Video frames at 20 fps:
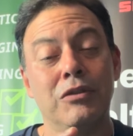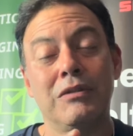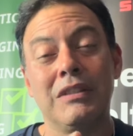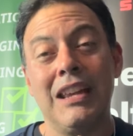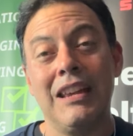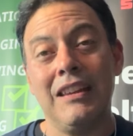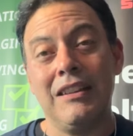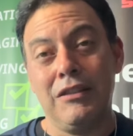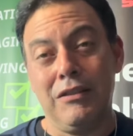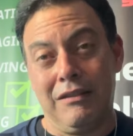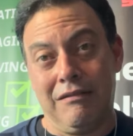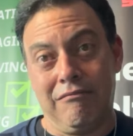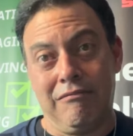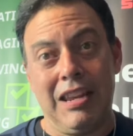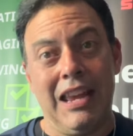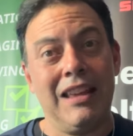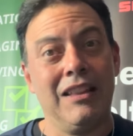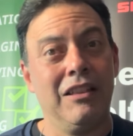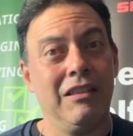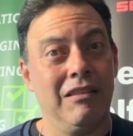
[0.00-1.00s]
take you
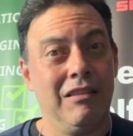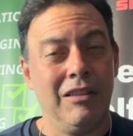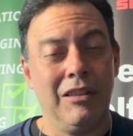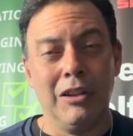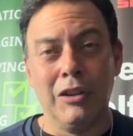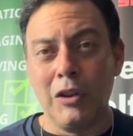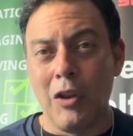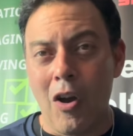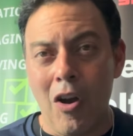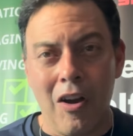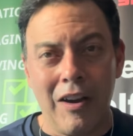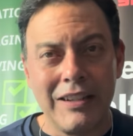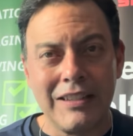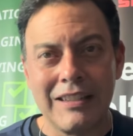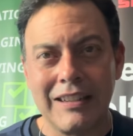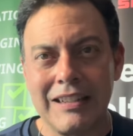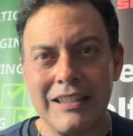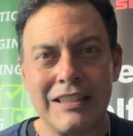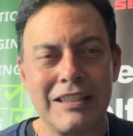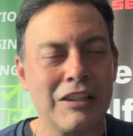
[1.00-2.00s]
take law into
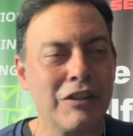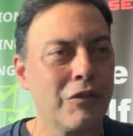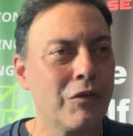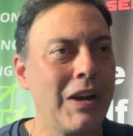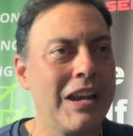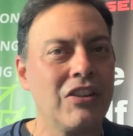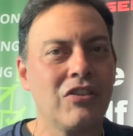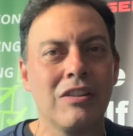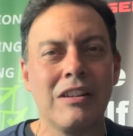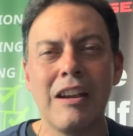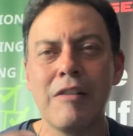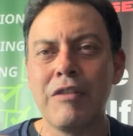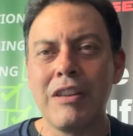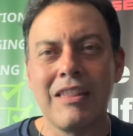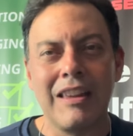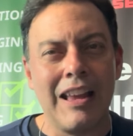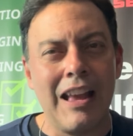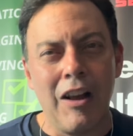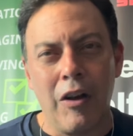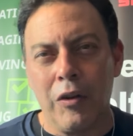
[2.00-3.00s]
consideration,
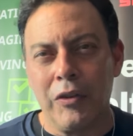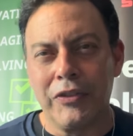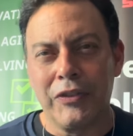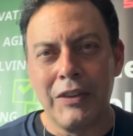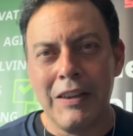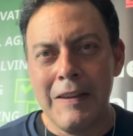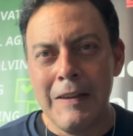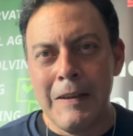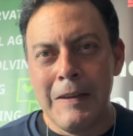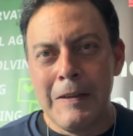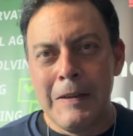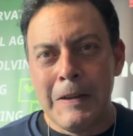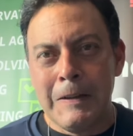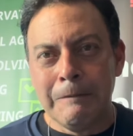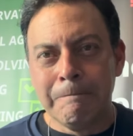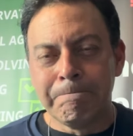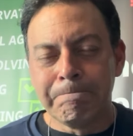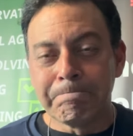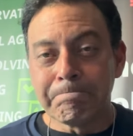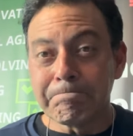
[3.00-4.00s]
everything else.
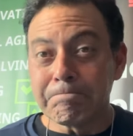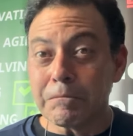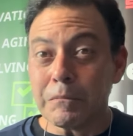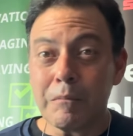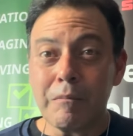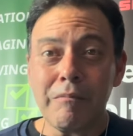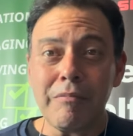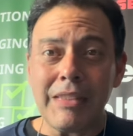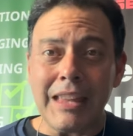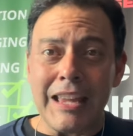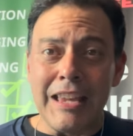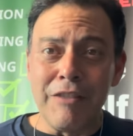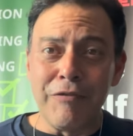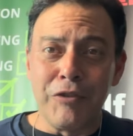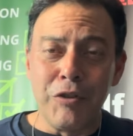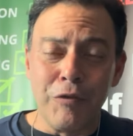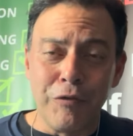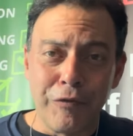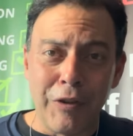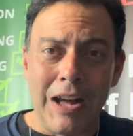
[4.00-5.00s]
If
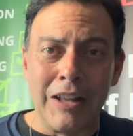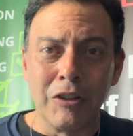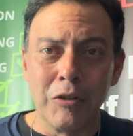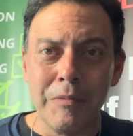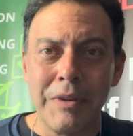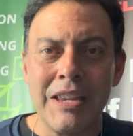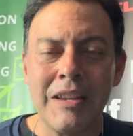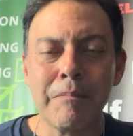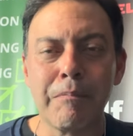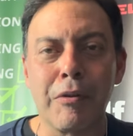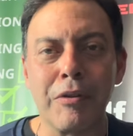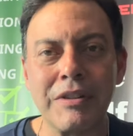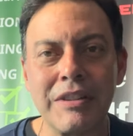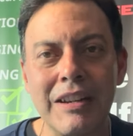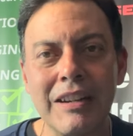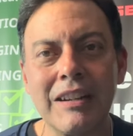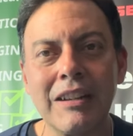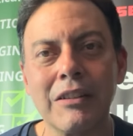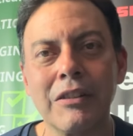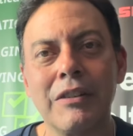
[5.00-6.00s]
you follow me in
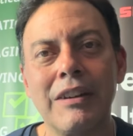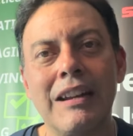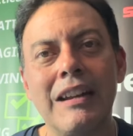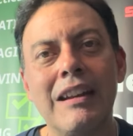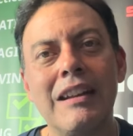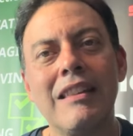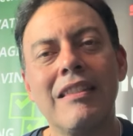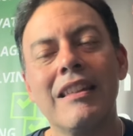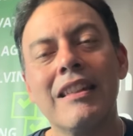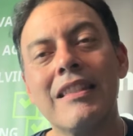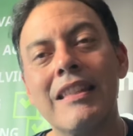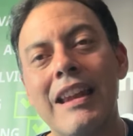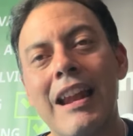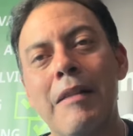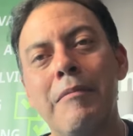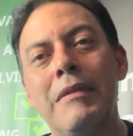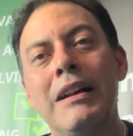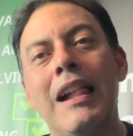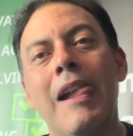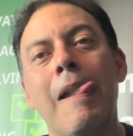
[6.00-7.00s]
particular in anything that
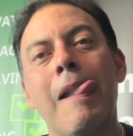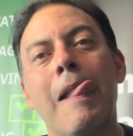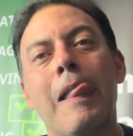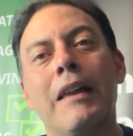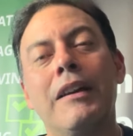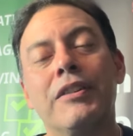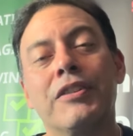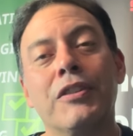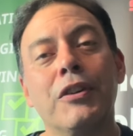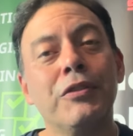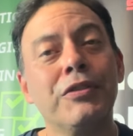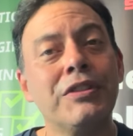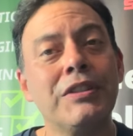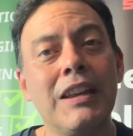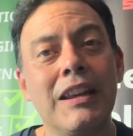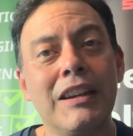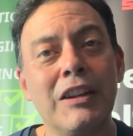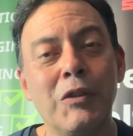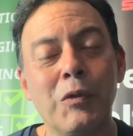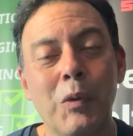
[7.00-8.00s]
I'm
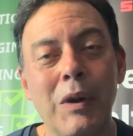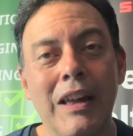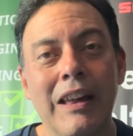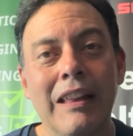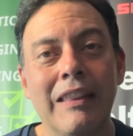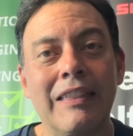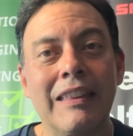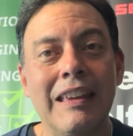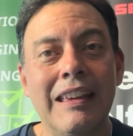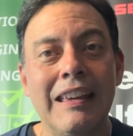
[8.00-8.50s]
associated with,